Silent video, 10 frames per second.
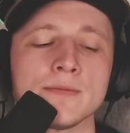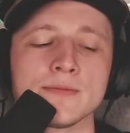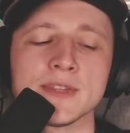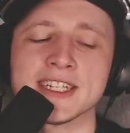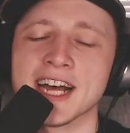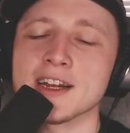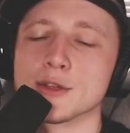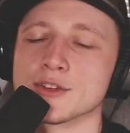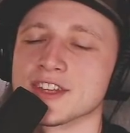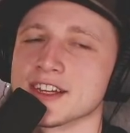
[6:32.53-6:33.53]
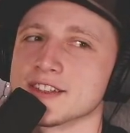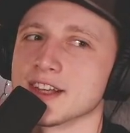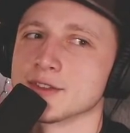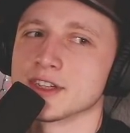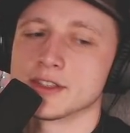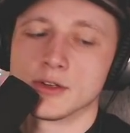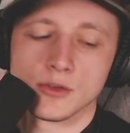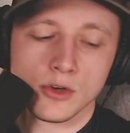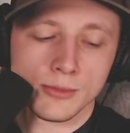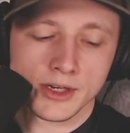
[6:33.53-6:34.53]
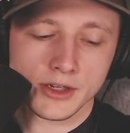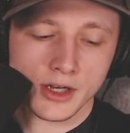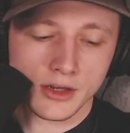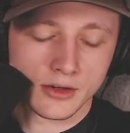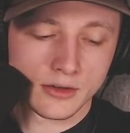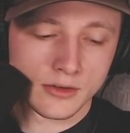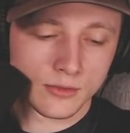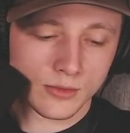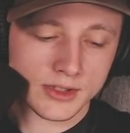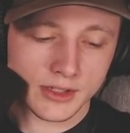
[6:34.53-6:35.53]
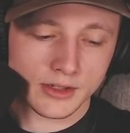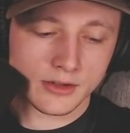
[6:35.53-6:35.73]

He kind of looks like he sounds like that. Oh my God. What the?